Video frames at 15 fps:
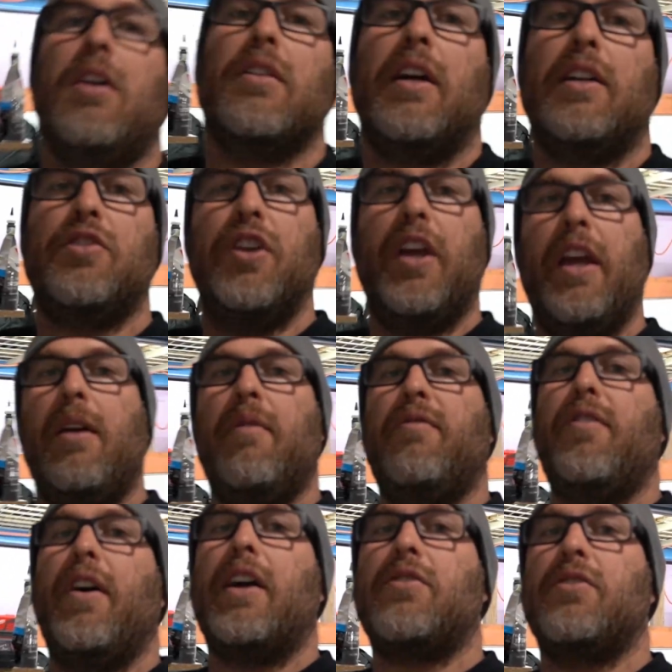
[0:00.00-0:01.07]
like GM
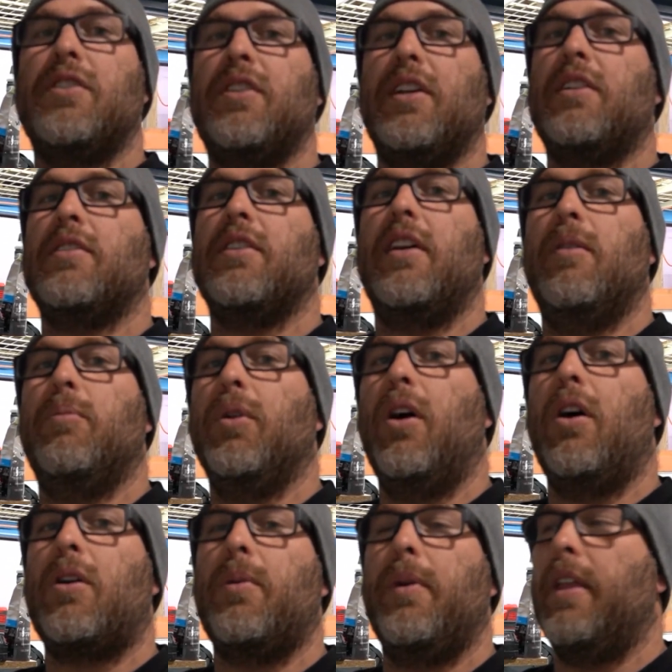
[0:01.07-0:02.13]
factory 6-litre
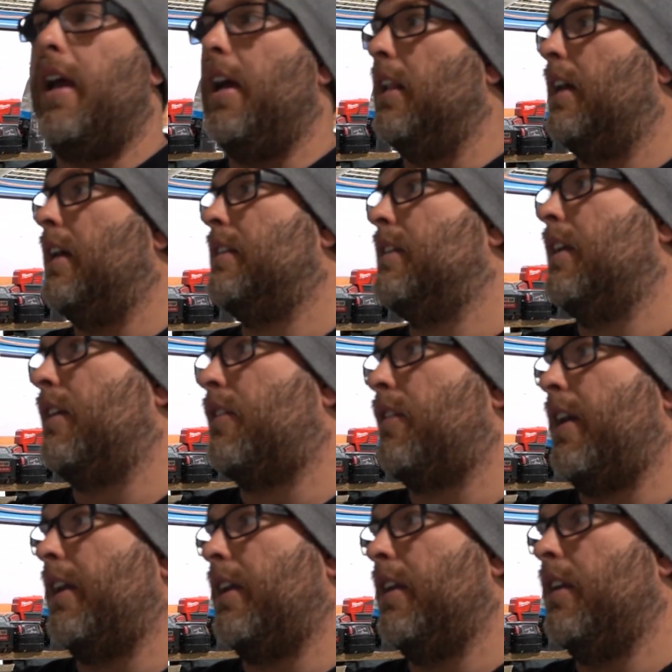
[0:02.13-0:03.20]
block with a LAT
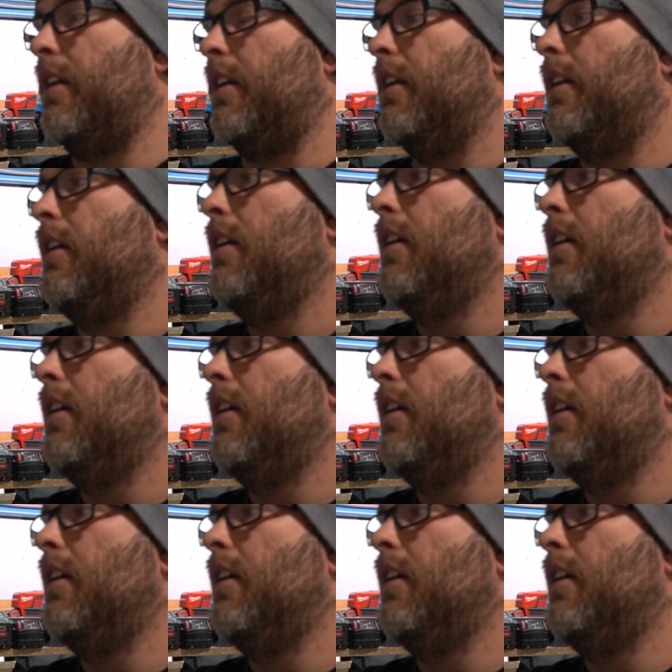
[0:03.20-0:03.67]
crank in it,